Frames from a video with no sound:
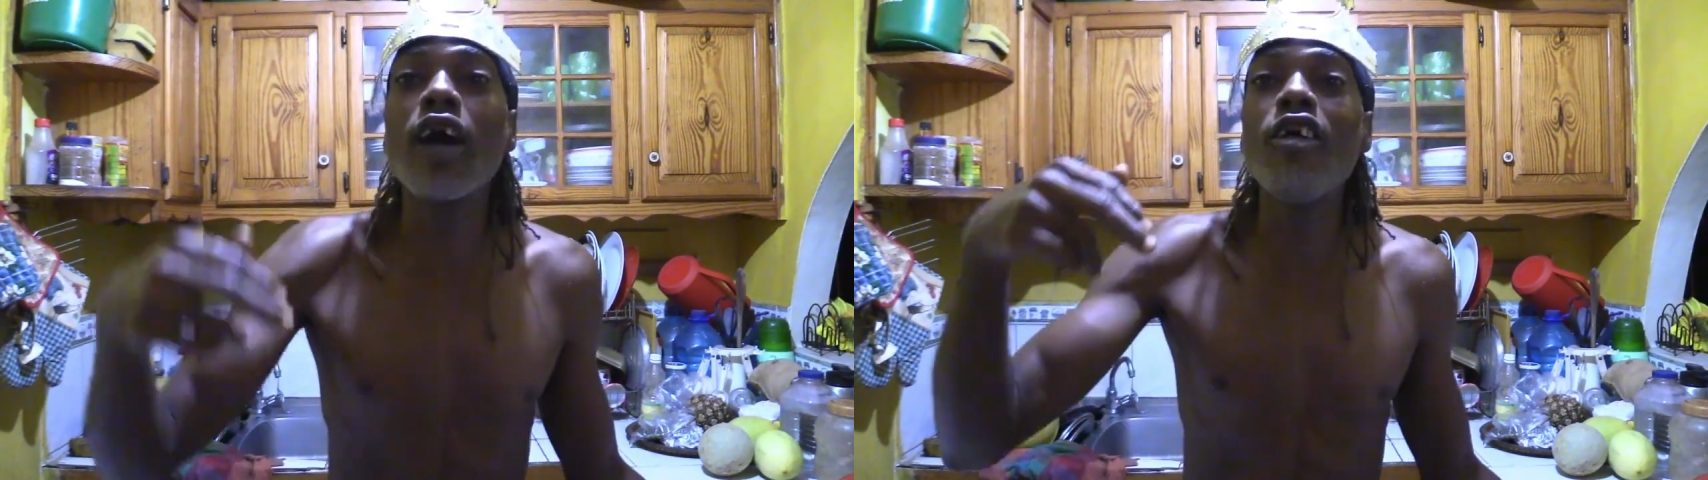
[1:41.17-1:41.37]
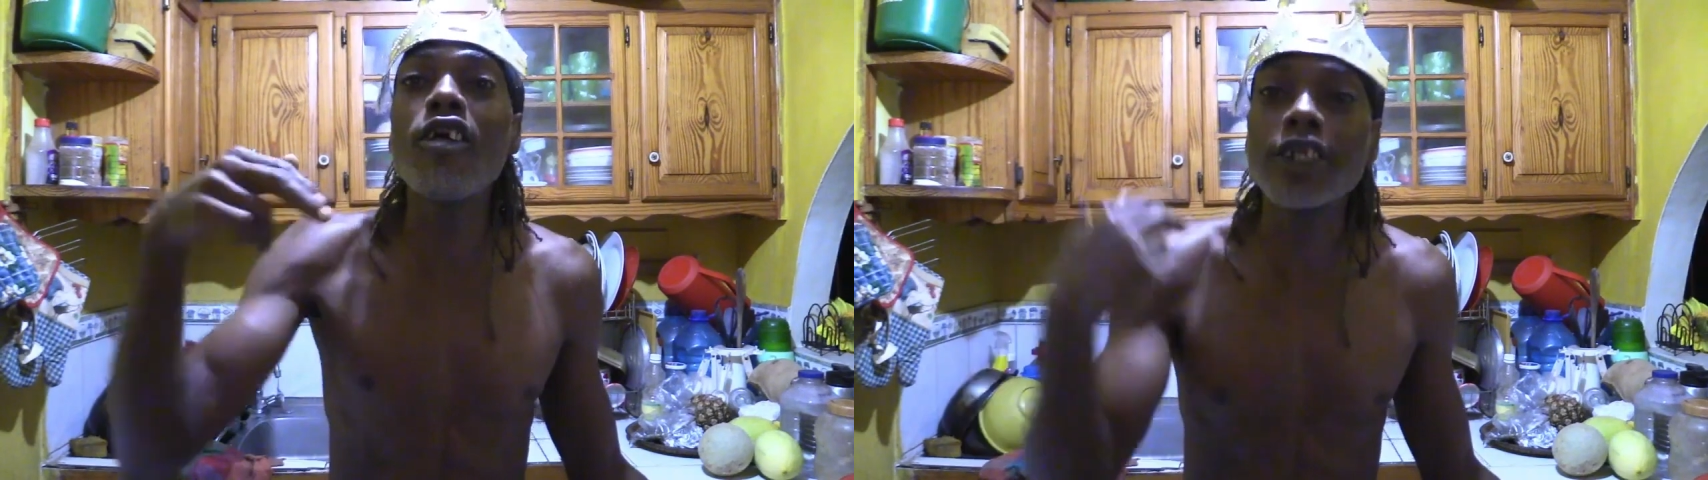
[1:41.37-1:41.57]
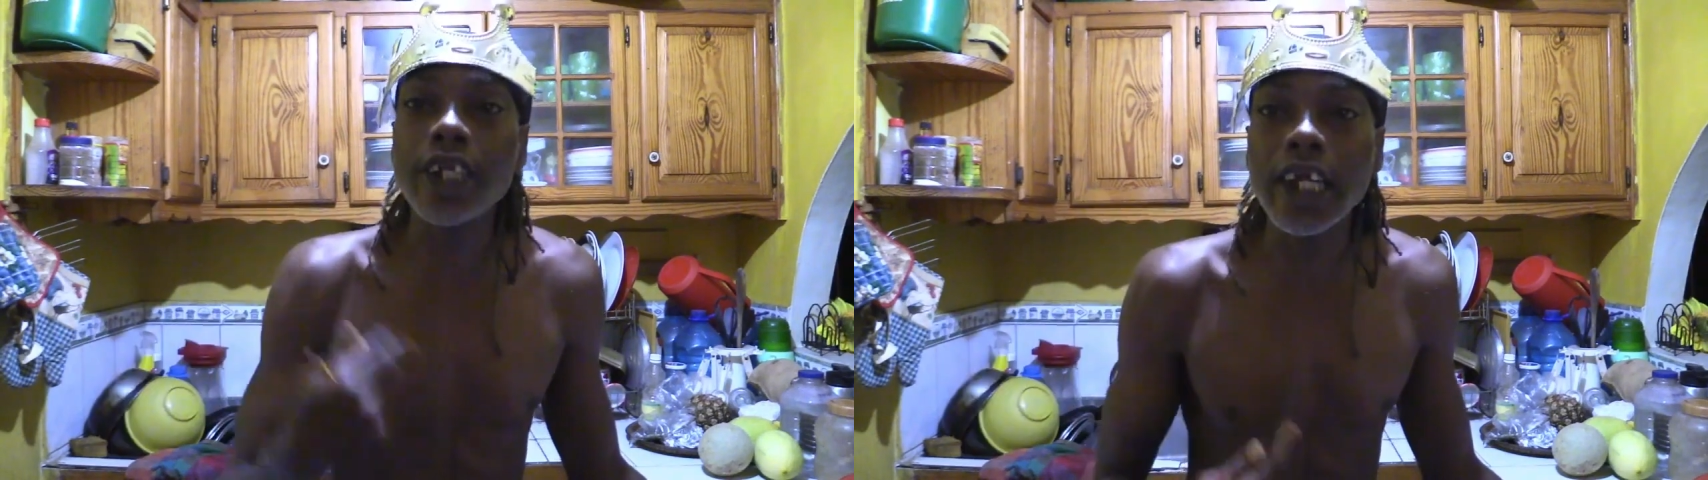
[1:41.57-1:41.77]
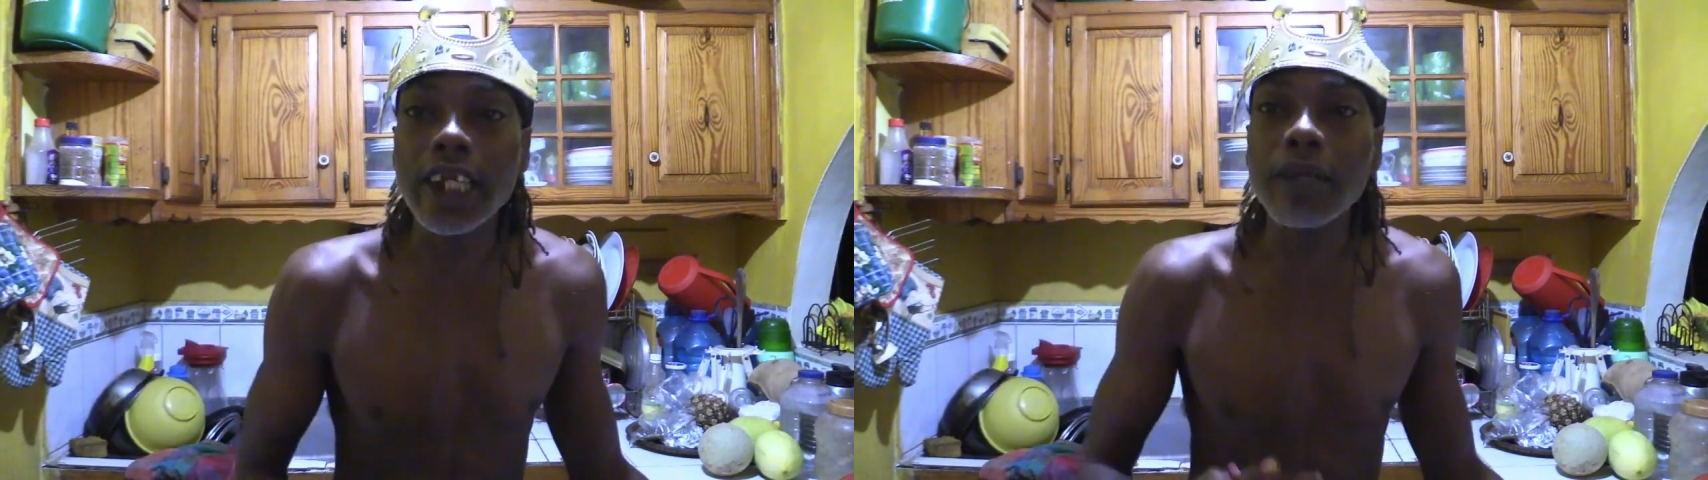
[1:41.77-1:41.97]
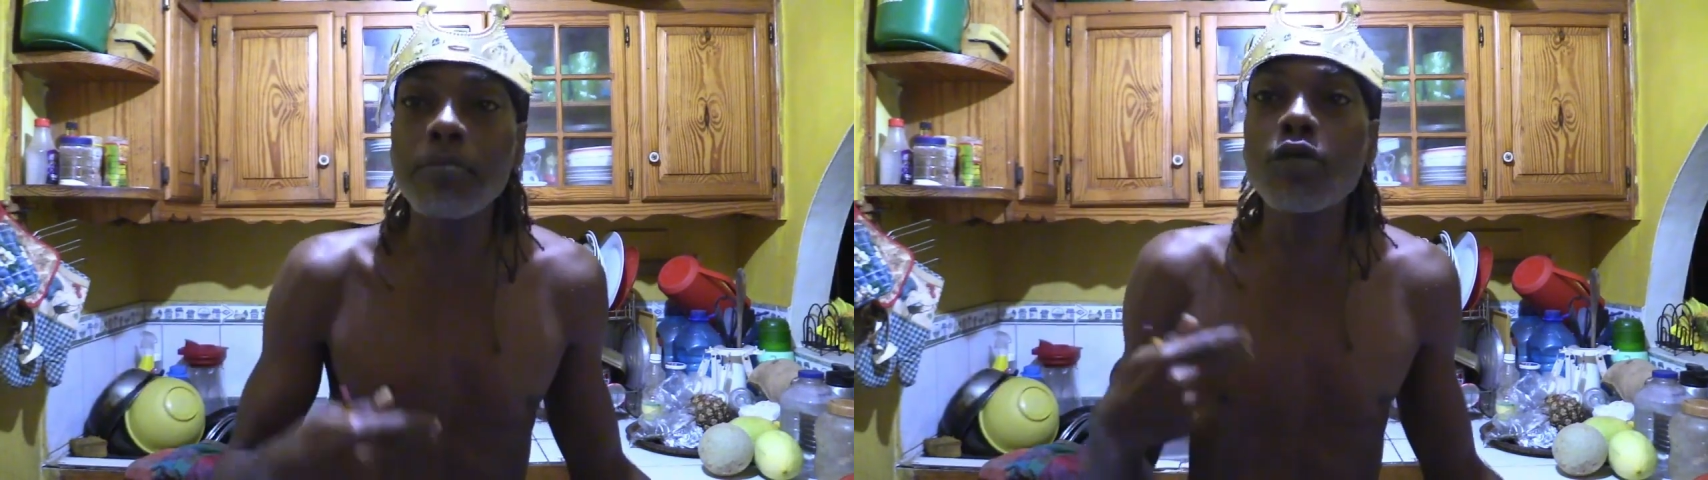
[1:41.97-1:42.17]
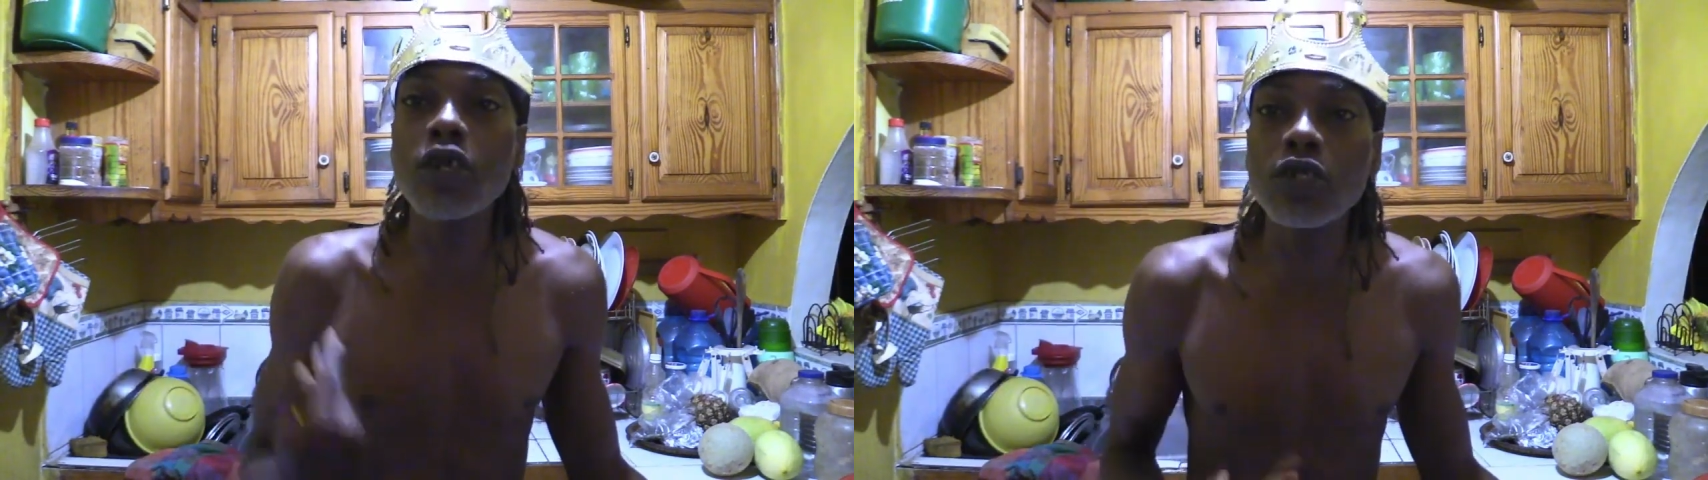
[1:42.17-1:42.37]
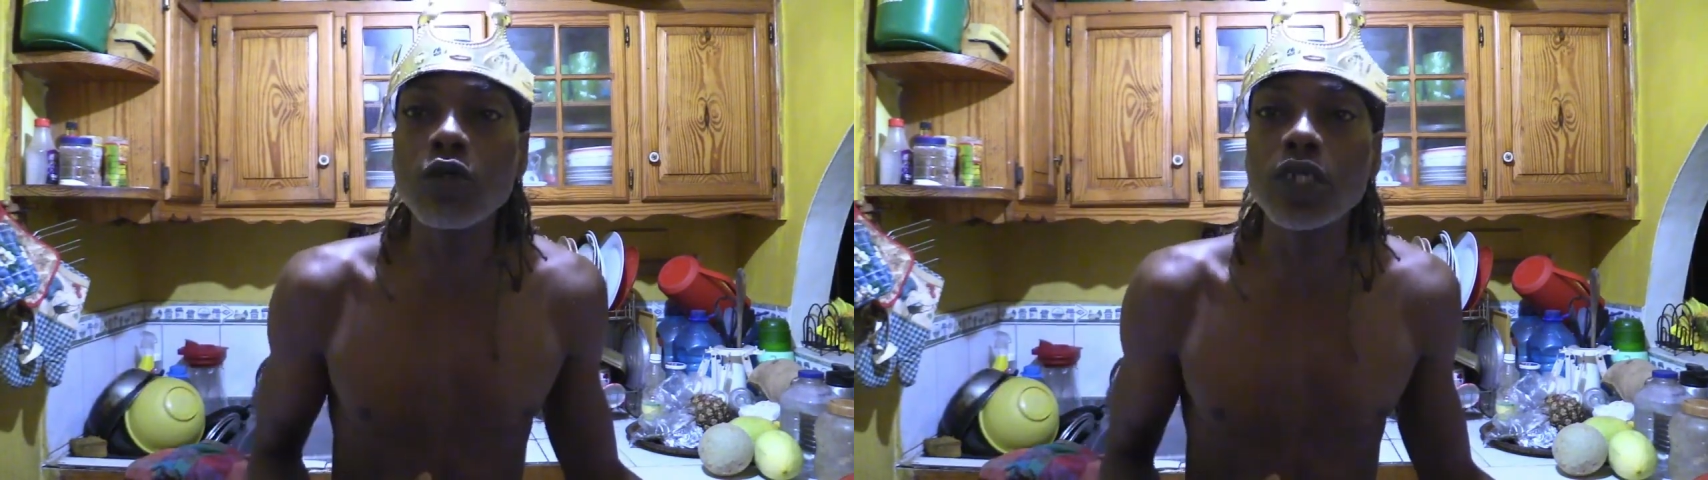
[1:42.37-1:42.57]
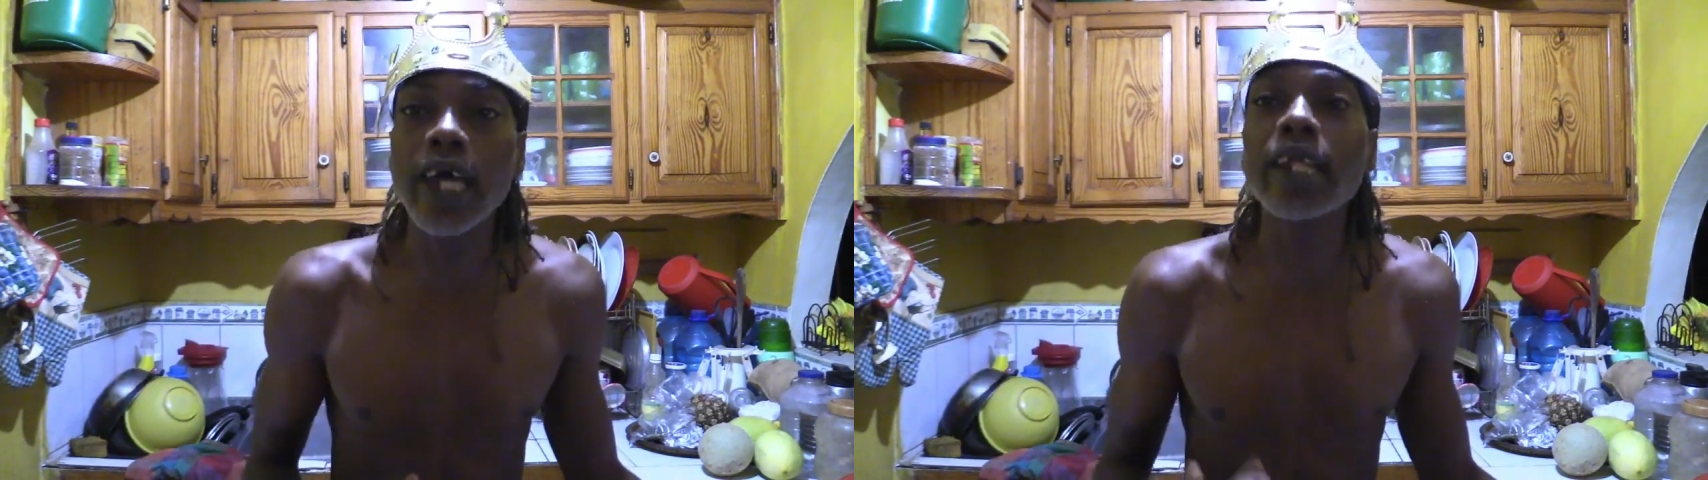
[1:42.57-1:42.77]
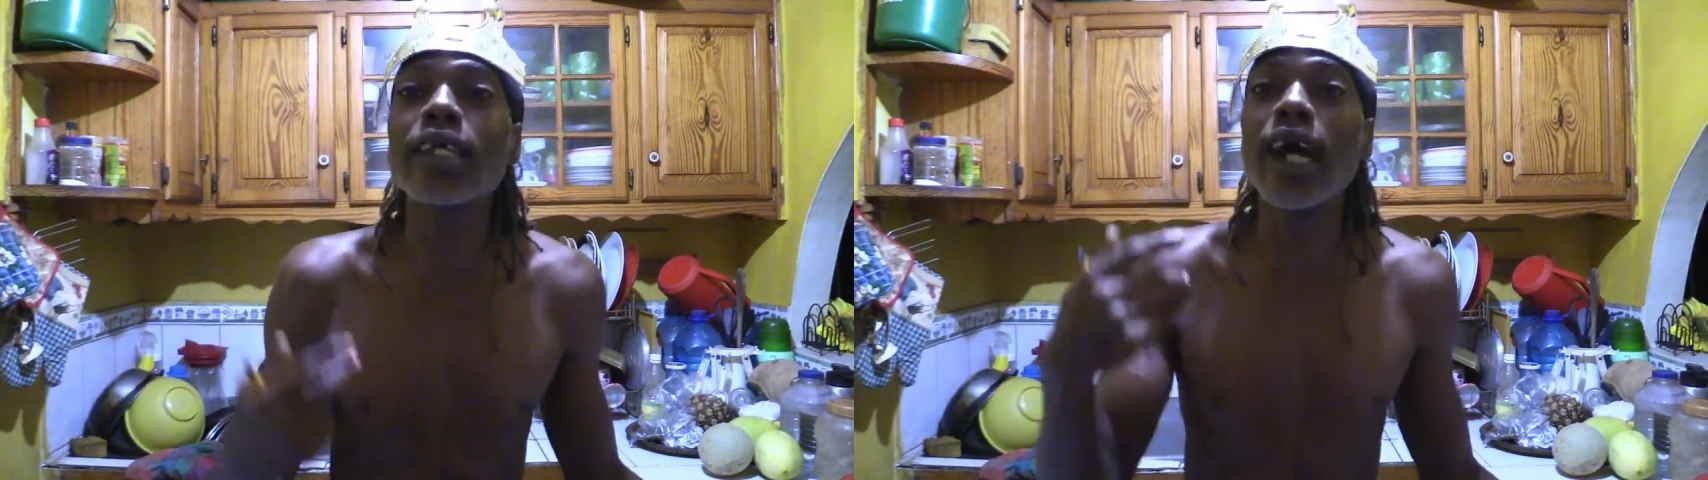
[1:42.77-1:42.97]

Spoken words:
a Rvssian did produce that